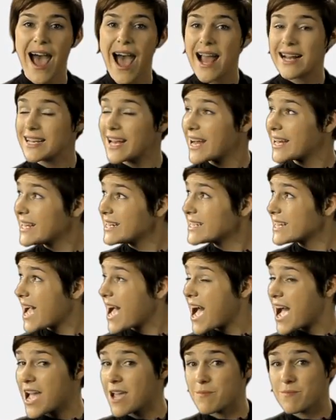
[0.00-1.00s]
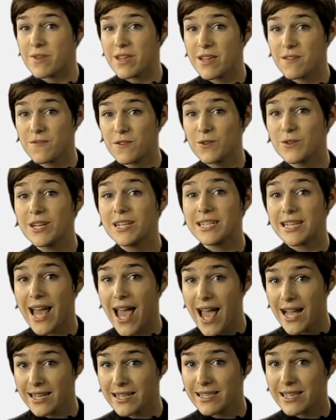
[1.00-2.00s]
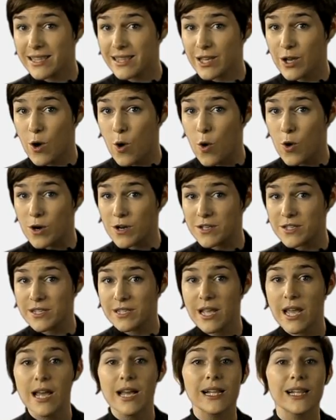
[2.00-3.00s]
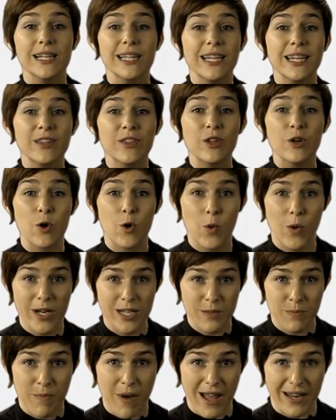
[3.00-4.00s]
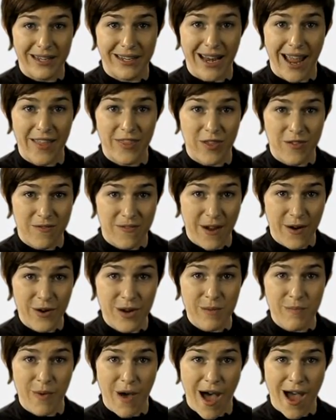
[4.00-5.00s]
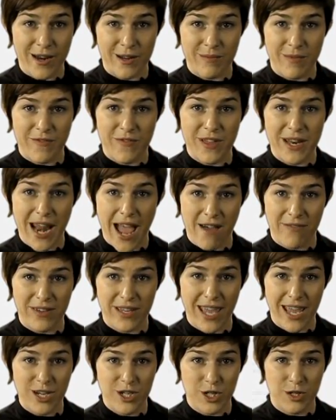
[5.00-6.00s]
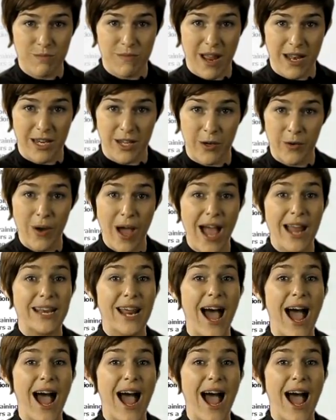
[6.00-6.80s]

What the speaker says: At any time, if you need to exit the course, click the Quit button at the very bottom of the navigation menu, and